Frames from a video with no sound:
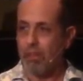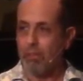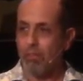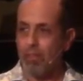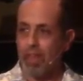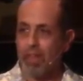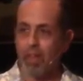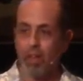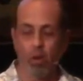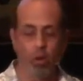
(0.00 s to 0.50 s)

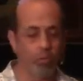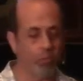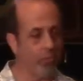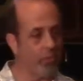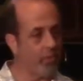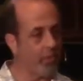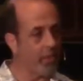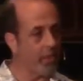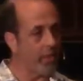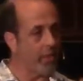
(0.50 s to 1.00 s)
And I hope
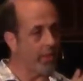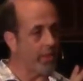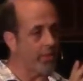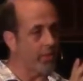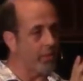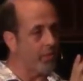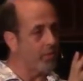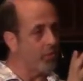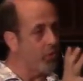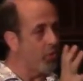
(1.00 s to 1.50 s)
that
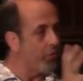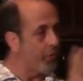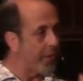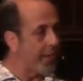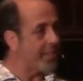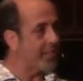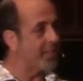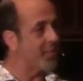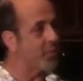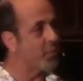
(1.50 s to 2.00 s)
the new
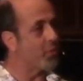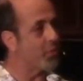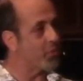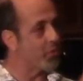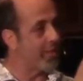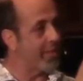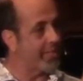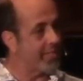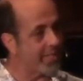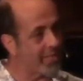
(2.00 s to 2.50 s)
faces will
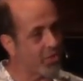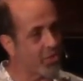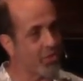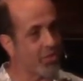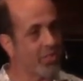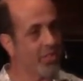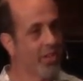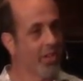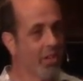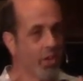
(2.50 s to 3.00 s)
transition
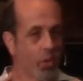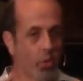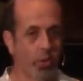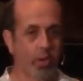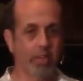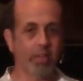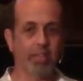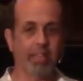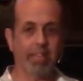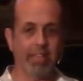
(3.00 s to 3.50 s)

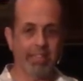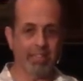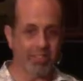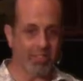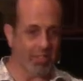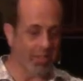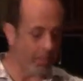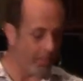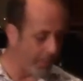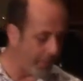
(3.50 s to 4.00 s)
quickly into
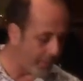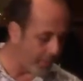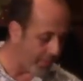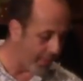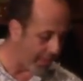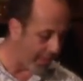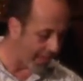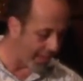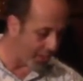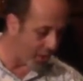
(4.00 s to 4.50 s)
the people that
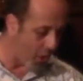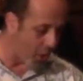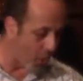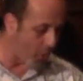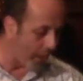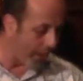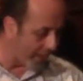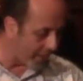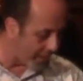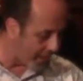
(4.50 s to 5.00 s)
I know
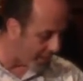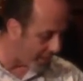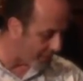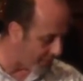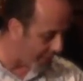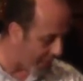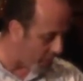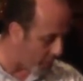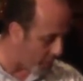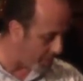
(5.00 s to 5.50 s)
and love.
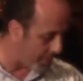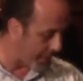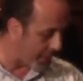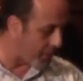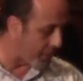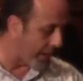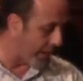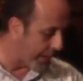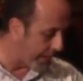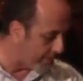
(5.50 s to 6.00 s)
That would be
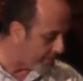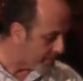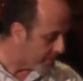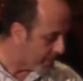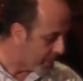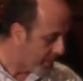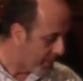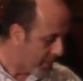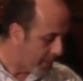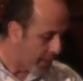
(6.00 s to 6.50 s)
great.
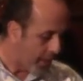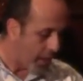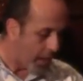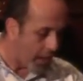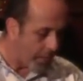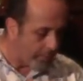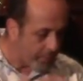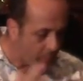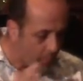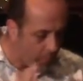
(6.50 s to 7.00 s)

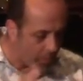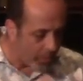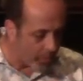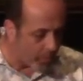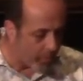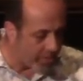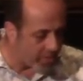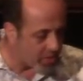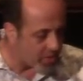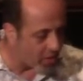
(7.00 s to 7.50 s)
Um, we,
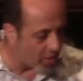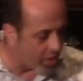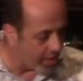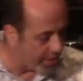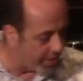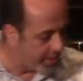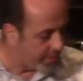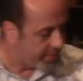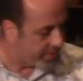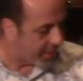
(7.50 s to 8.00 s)
we
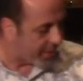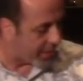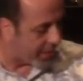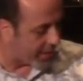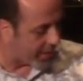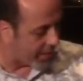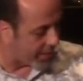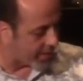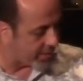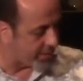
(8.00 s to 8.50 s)
started uh,
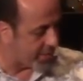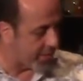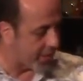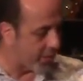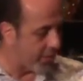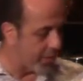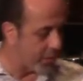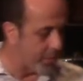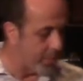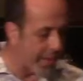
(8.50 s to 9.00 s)
a
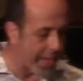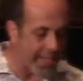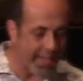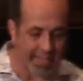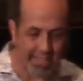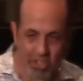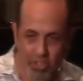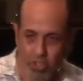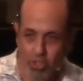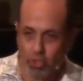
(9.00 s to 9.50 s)
series back
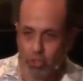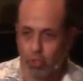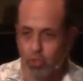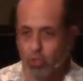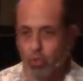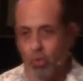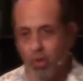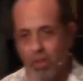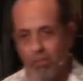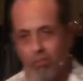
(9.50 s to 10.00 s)
in June
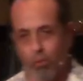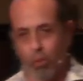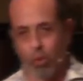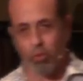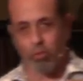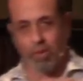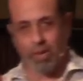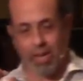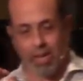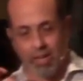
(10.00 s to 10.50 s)
24th.
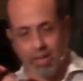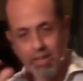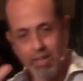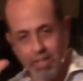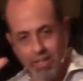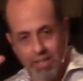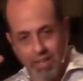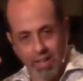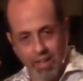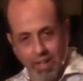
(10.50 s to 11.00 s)
We kind of
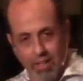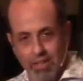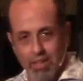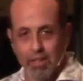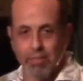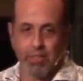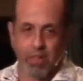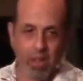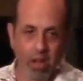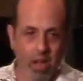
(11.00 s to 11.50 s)
uh,
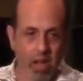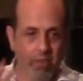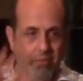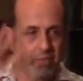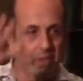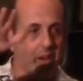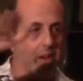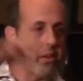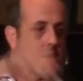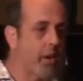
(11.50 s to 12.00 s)
lifted off in
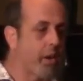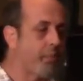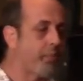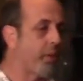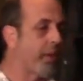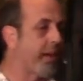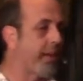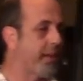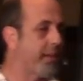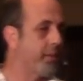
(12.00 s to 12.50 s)
our
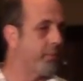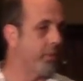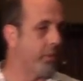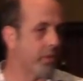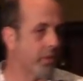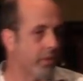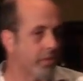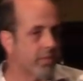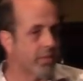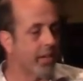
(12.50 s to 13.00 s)
airplane and we were
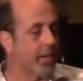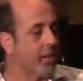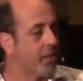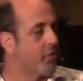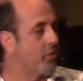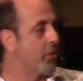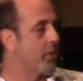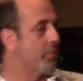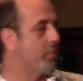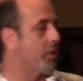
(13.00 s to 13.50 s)
going to study through
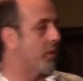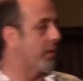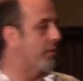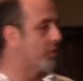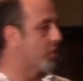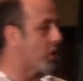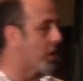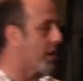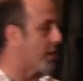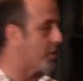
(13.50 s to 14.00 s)
the book of
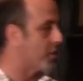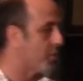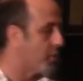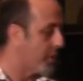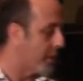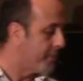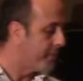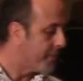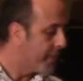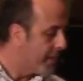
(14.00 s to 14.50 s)

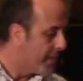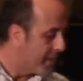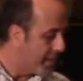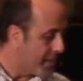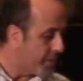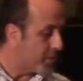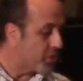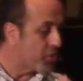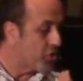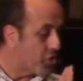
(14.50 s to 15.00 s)
Joshua. It
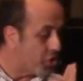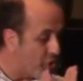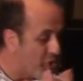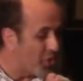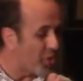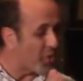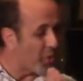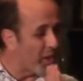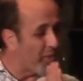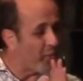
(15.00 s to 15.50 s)
was June
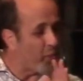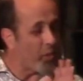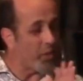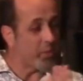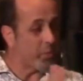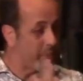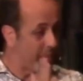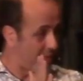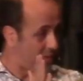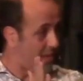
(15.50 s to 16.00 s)
24th. It's
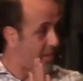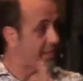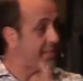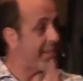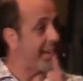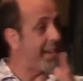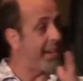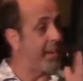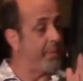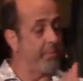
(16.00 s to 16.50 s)
been a long
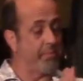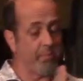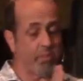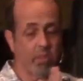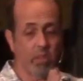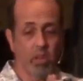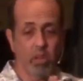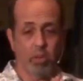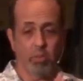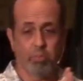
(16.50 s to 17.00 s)
time,
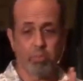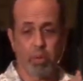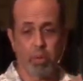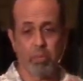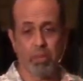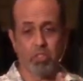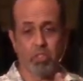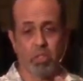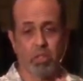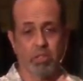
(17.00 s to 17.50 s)
you know, pretty
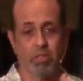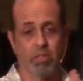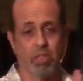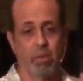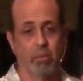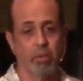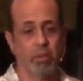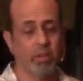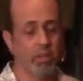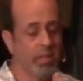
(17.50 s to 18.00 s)
much all
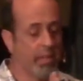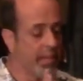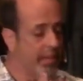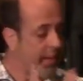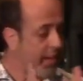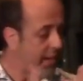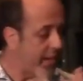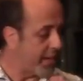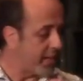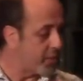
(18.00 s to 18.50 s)
summer.
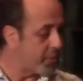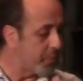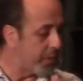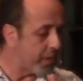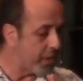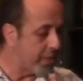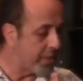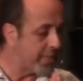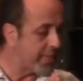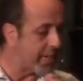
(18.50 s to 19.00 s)
Uh, it's been a
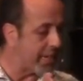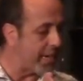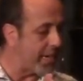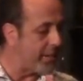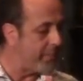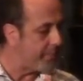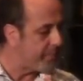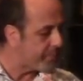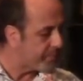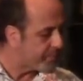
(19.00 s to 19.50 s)
good
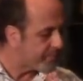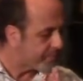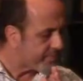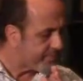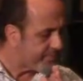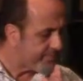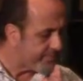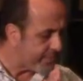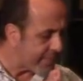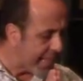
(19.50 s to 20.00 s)
time.
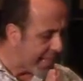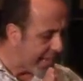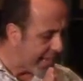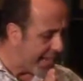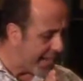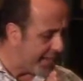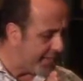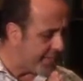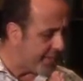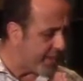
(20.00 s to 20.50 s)

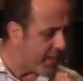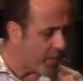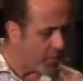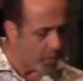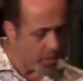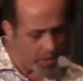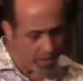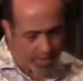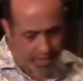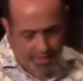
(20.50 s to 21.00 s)
And we're uh,
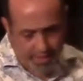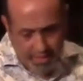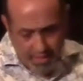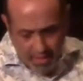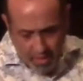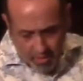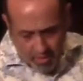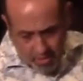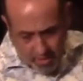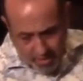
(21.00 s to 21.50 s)
going
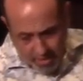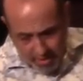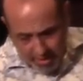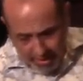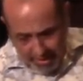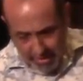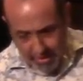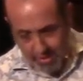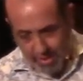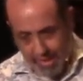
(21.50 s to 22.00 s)
we're gonna
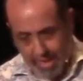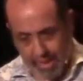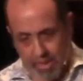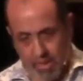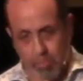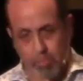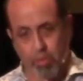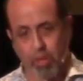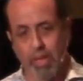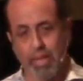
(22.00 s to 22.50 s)
kind of land the
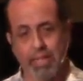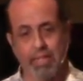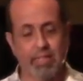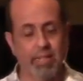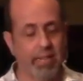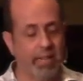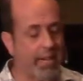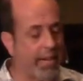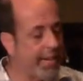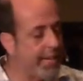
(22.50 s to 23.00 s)
plane
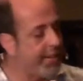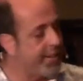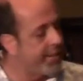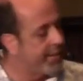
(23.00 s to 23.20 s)
tonight.